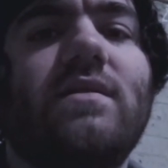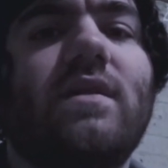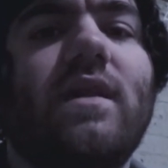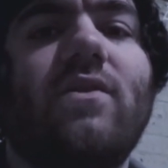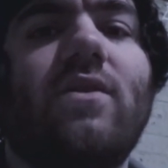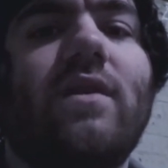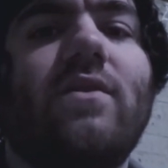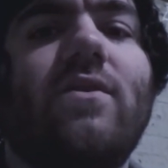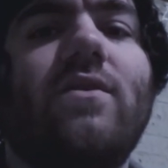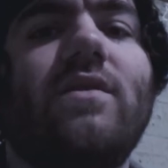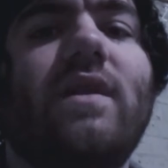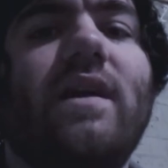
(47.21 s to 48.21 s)
And
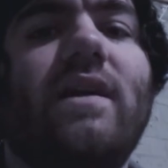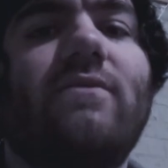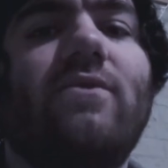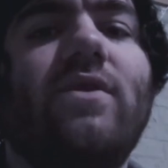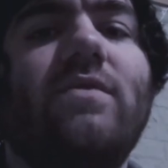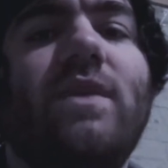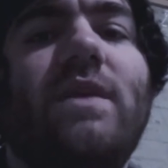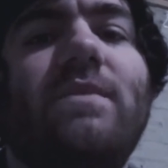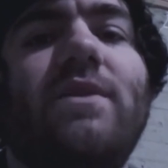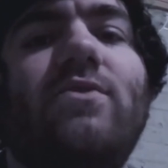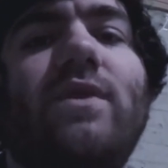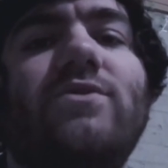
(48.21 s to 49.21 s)
all that. It really made me
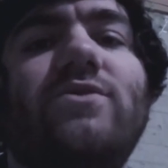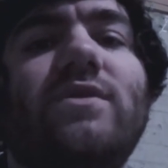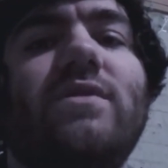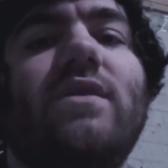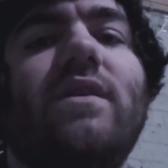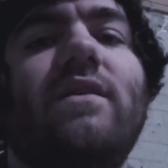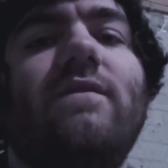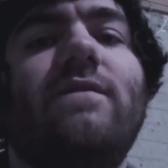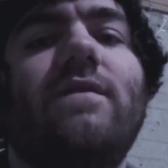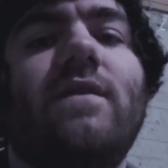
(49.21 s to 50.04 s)
question life.